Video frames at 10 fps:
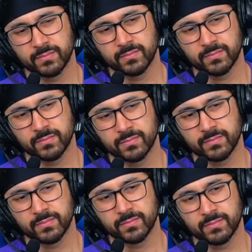
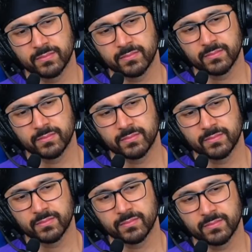
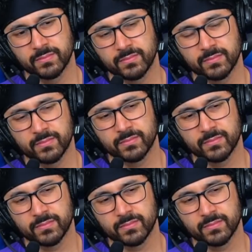This person isn't speaking.